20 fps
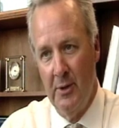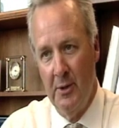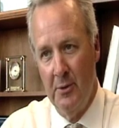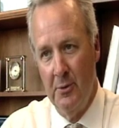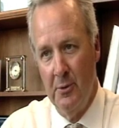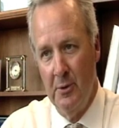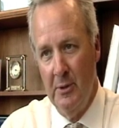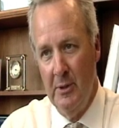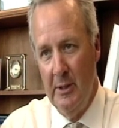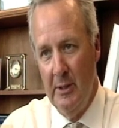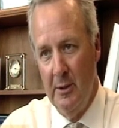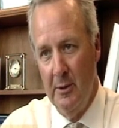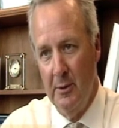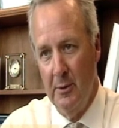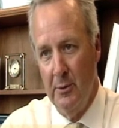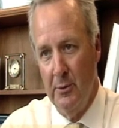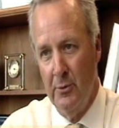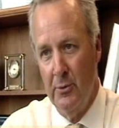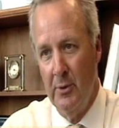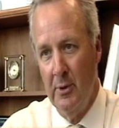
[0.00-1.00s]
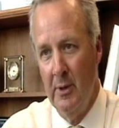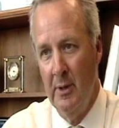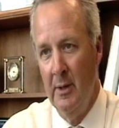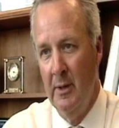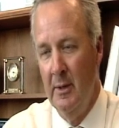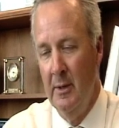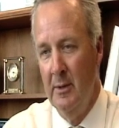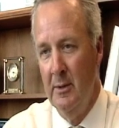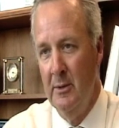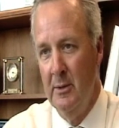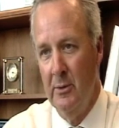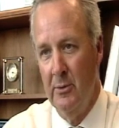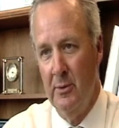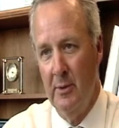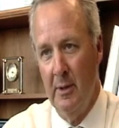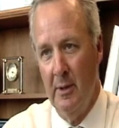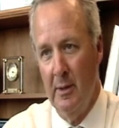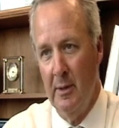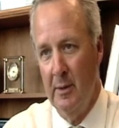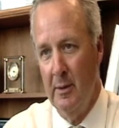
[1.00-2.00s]
hundred years,
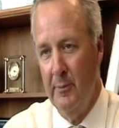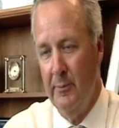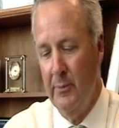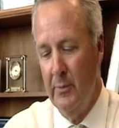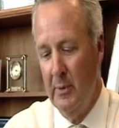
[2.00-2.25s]
just uh,